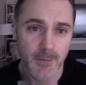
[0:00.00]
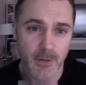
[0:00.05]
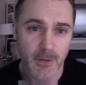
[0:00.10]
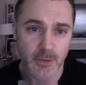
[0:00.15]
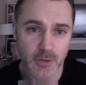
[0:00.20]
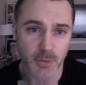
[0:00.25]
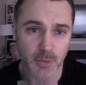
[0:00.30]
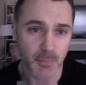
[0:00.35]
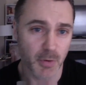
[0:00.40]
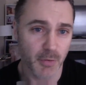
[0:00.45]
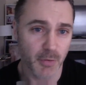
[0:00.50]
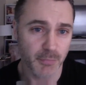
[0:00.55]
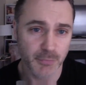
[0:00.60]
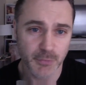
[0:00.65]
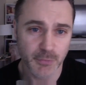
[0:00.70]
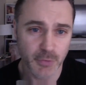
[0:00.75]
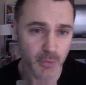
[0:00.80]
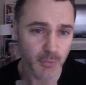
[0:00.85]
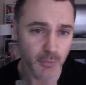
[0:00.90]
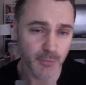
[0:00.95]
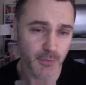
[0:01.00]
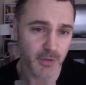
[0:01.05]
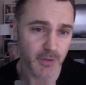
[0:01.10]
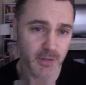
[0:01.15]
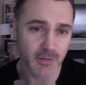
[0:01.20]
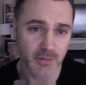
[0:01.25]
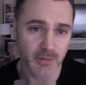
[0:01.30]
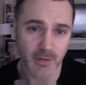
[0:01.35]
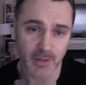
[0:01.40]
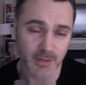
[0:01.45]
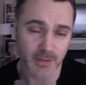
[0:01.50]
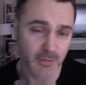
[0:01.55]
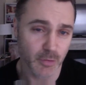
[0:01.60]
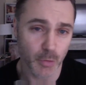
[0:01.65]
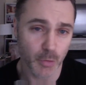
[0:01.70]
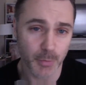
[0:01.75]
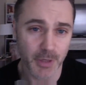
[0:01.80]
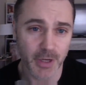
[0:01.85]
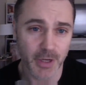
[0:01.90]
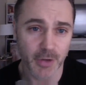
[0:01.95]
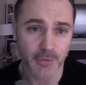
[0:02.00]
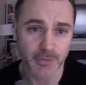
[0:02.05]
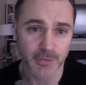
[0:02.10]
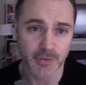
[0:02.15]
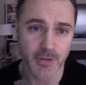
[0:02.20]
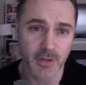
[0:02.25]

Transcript: jump off 2 feet like nobody else in